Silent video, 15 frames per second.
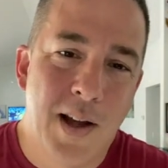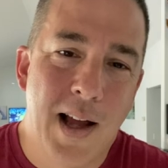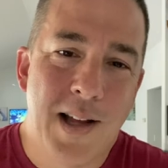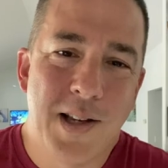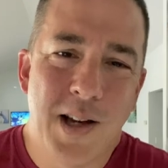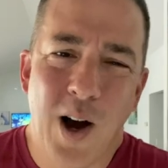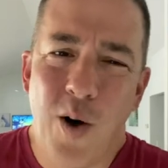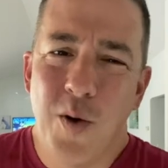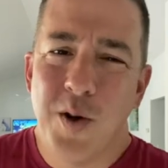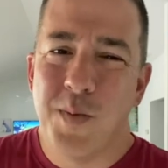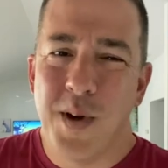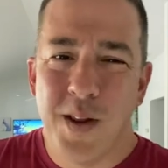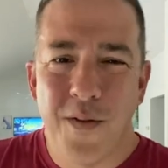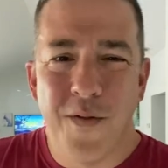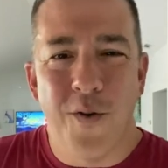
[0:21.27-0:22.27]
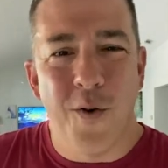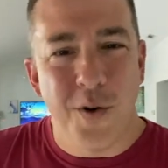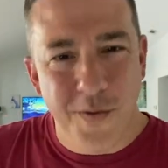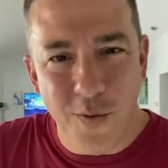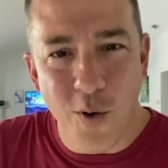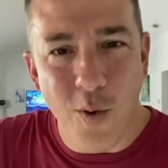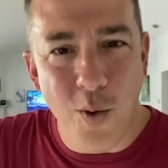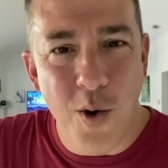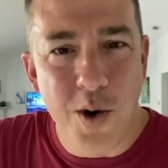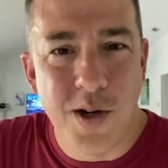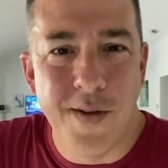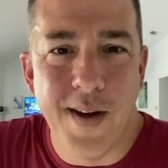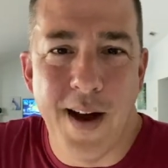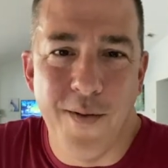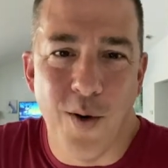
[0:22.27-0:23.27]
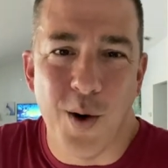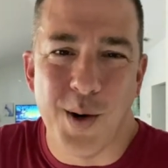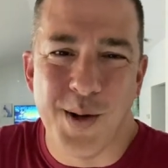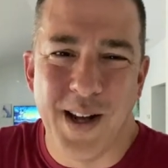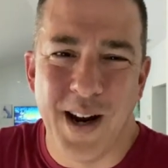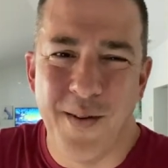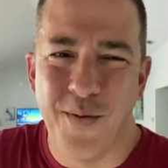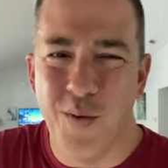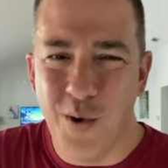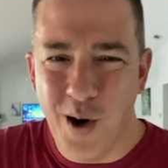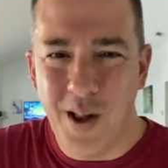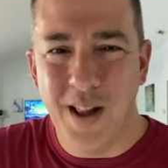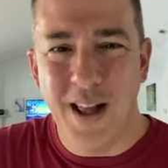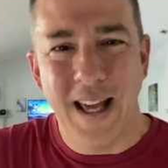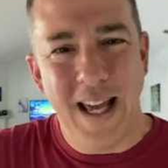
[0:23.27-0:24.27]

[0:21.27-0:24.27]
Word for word: it's always been the first four words of that verse that have really